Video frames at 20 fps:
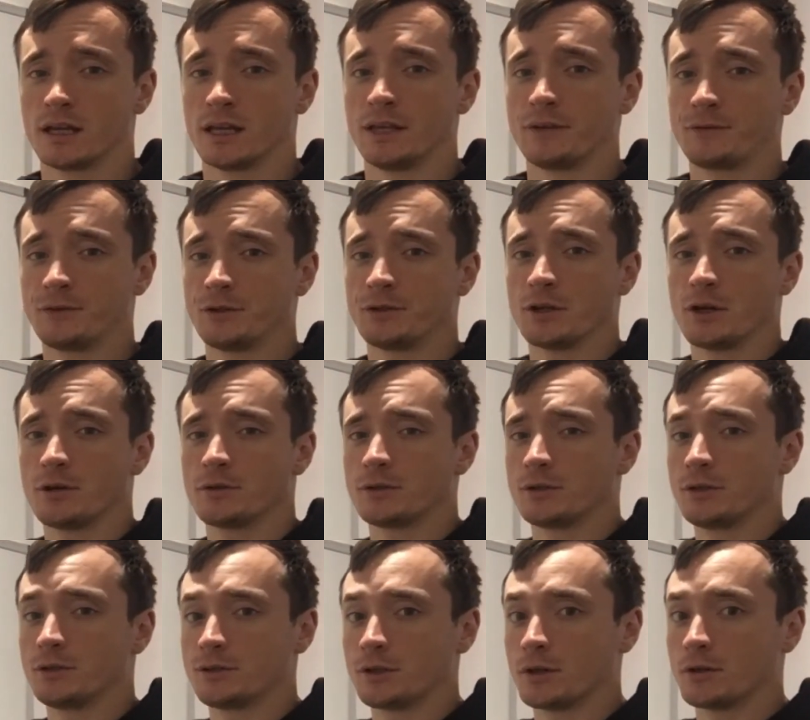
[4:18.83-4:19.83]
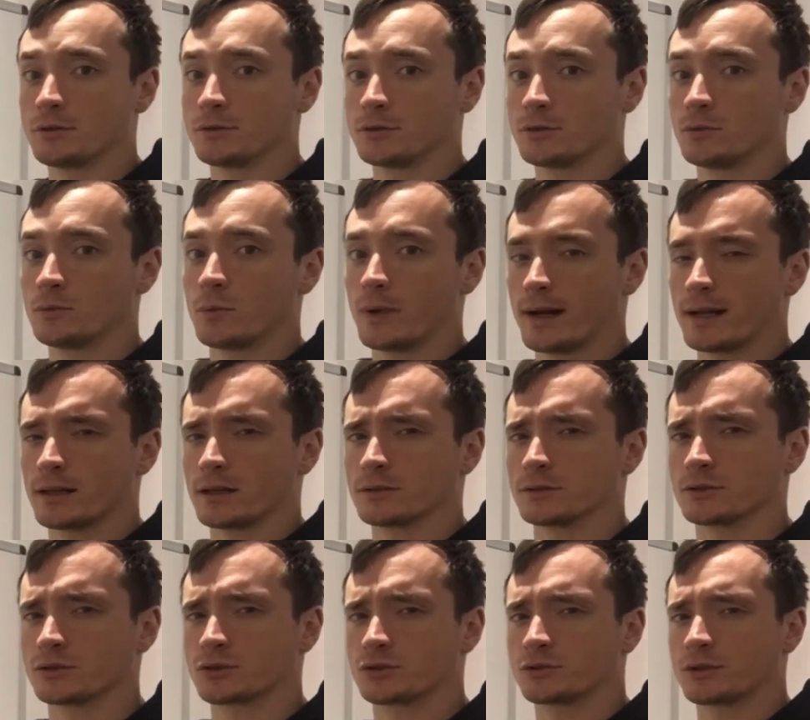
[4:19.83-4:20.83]
If you know that you don't do well
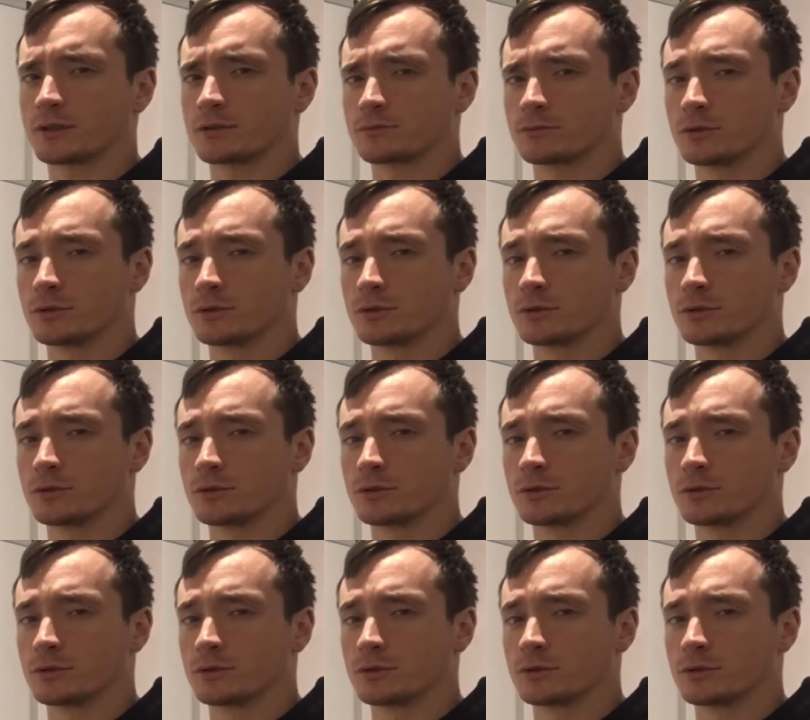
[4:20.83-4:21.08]
under strict